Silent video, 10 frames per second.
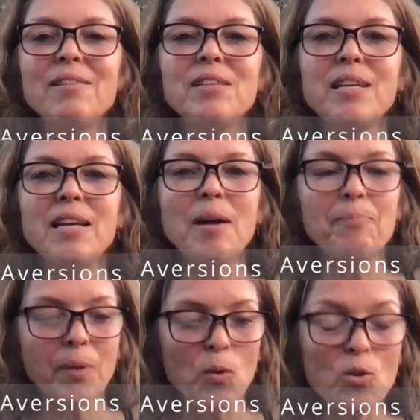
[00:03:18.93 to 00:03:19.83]
The
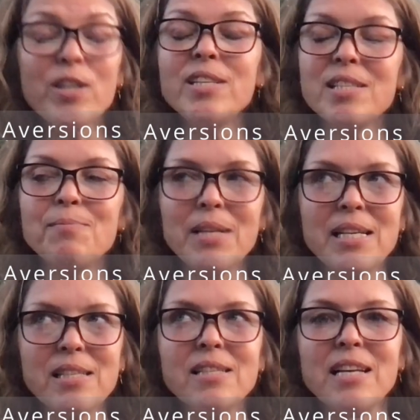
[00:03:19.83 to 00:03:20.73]
organism
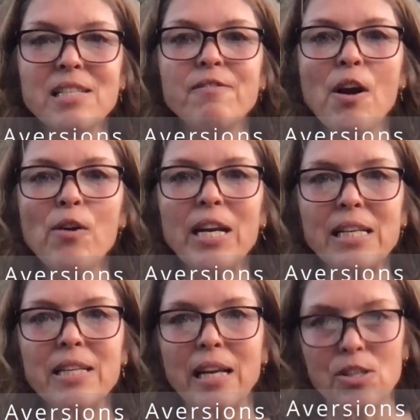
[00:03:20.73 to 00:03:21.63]
is very
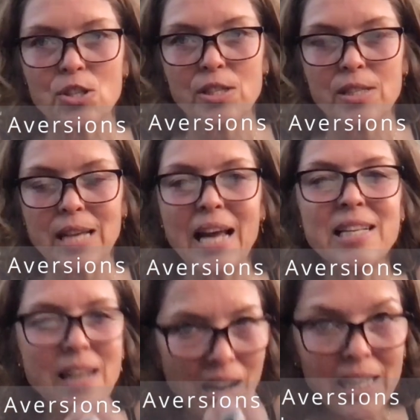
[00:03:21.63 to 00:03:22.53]
intelligent, and
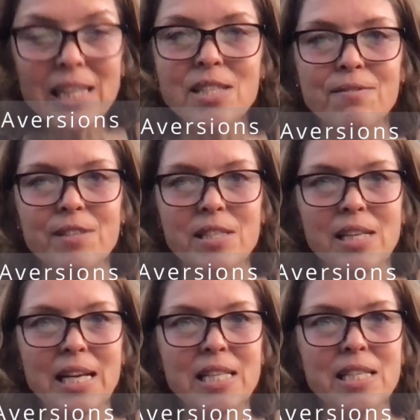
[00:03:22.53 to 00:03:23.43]
it's highly
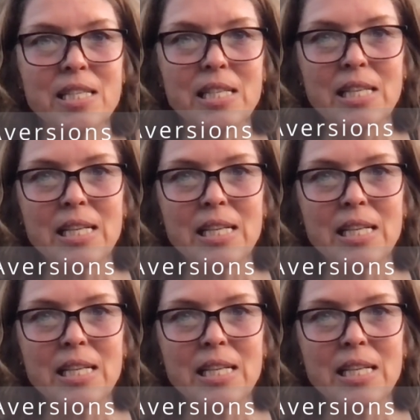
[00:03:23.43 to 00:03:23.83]
sophisticated,